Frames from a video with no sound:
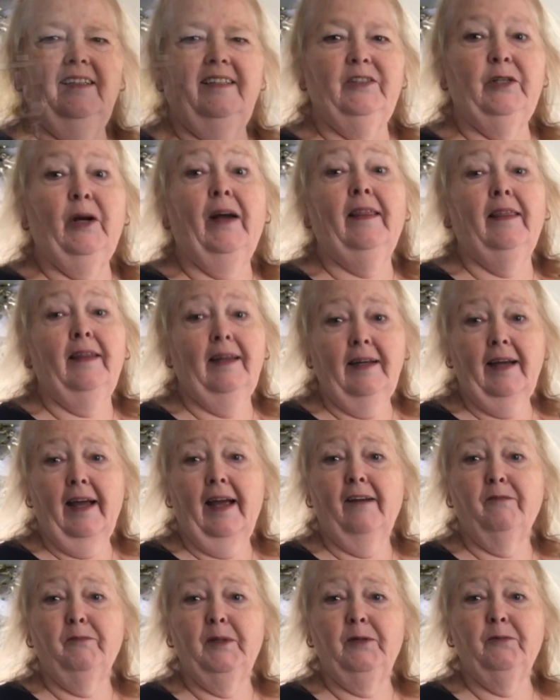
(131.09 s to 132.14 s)
So I think I
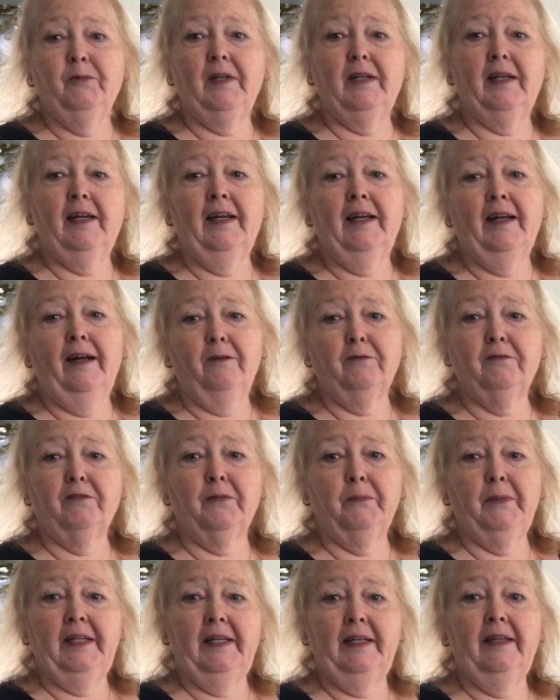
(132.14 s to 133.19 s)
have my work cut out
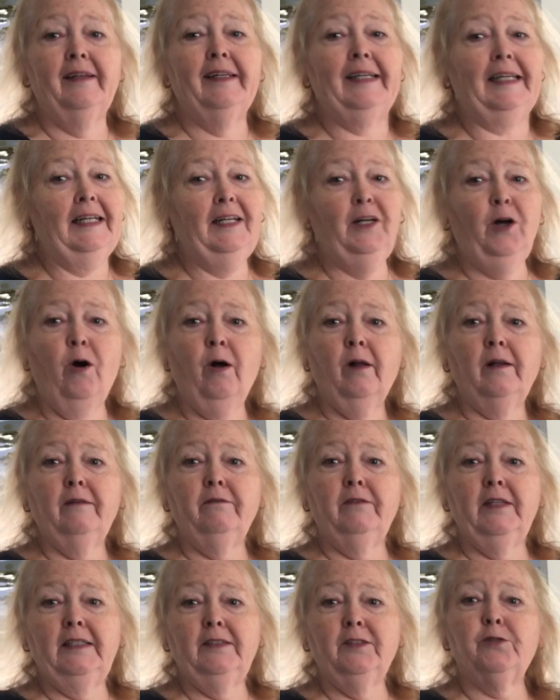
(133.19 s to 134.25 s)
for me getting all
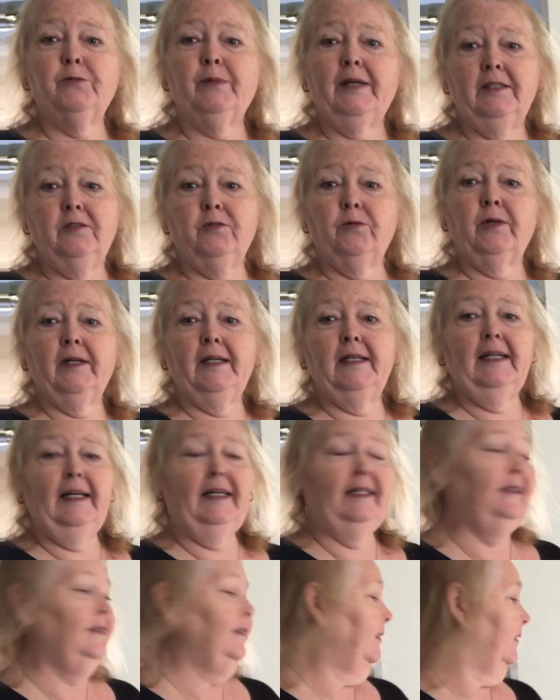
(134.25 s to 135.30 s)
of these threads
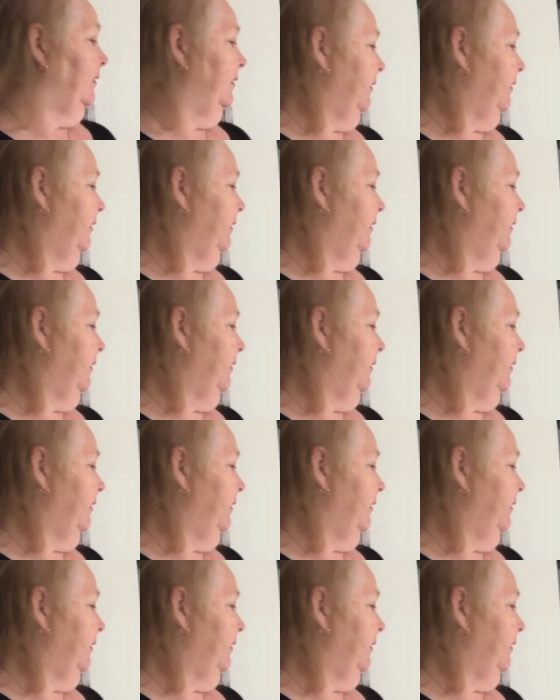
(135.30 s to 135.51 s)
organized.